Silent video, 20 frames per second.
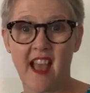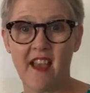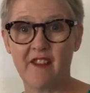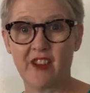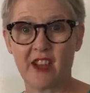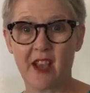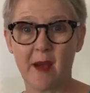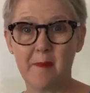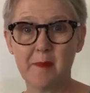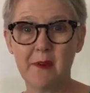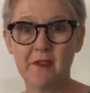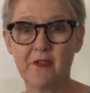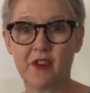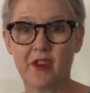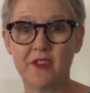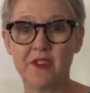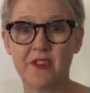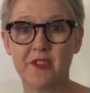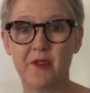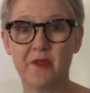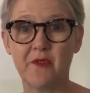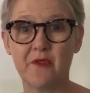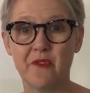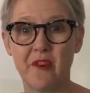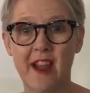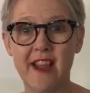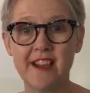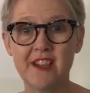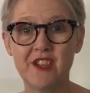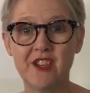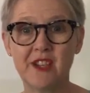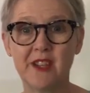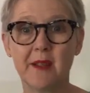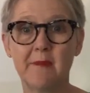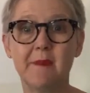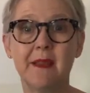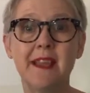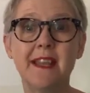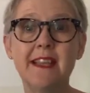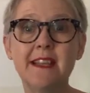have a couple of goes at arranging
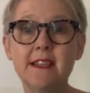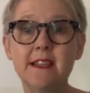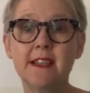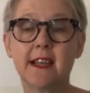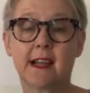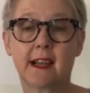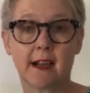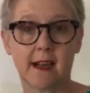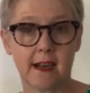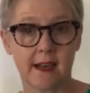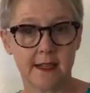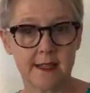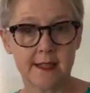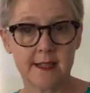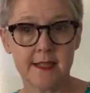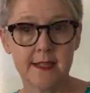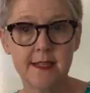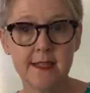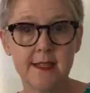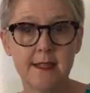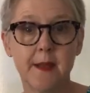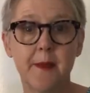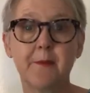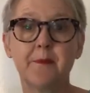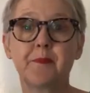them into clusters,